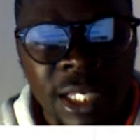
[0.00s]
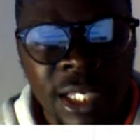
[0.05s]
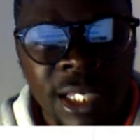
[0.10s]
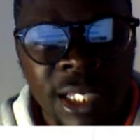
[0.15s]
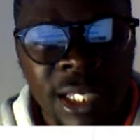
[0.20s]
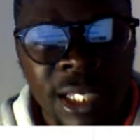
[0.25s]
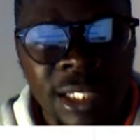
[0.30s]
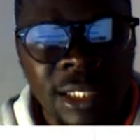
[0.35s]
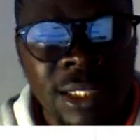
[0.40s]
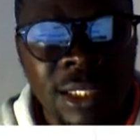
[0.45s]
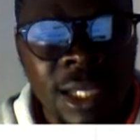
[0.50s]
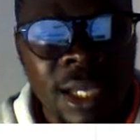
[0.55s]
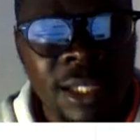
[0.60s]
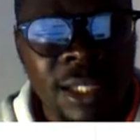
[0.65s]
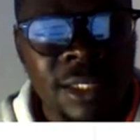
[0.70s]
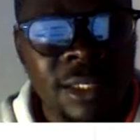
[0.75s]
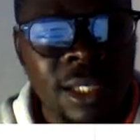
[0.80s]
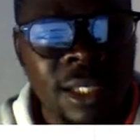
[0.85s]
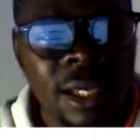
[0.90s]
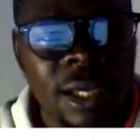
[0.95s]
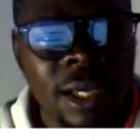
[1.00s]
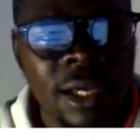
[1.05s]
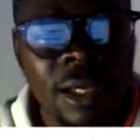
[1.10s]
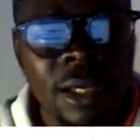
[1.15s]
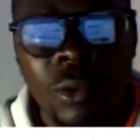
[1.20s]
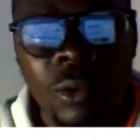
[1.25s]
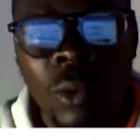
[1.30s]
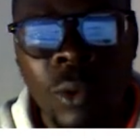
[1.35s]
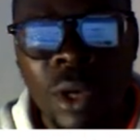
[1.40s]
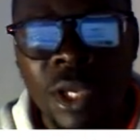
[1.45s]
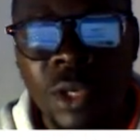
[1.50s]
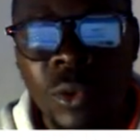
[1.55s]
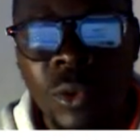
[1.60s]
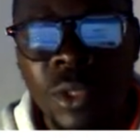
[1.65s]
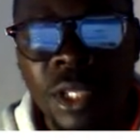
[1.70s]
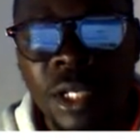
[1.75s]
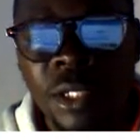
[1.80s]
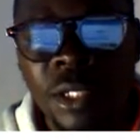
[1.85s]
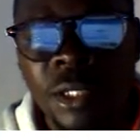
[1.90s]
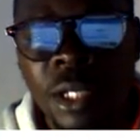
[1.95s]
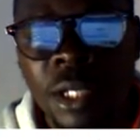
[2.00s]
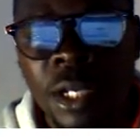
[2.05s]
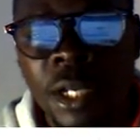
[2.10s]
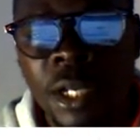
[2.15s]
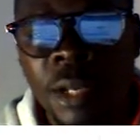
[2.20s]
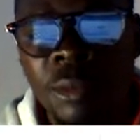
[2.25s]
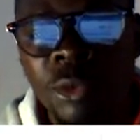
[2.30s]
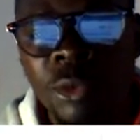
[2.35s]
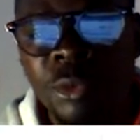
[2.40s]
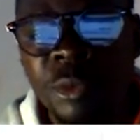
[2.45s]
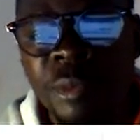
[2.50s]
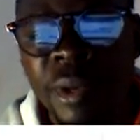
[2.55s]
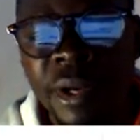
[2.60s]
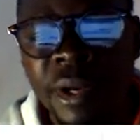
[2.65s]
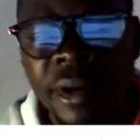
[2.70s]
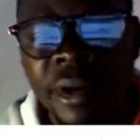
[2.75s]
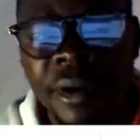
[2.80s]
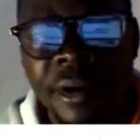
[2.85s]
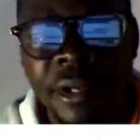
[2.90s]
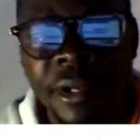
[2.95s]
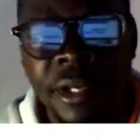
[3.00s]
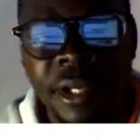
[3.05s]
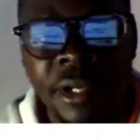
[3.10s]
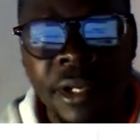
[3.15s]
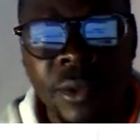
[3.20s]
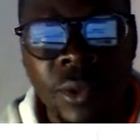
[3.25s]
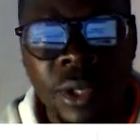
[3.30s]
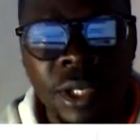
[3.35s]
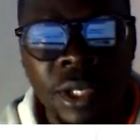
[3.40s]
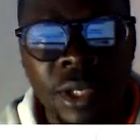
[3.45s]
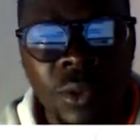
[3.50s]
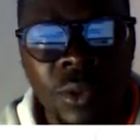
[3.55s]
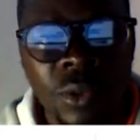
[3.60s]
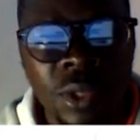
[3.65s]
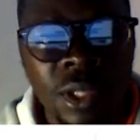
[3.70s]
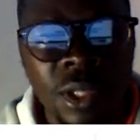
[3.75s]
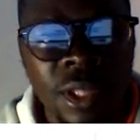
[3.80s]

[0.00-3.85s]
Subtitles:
guys, working with a WP Bakery and working with a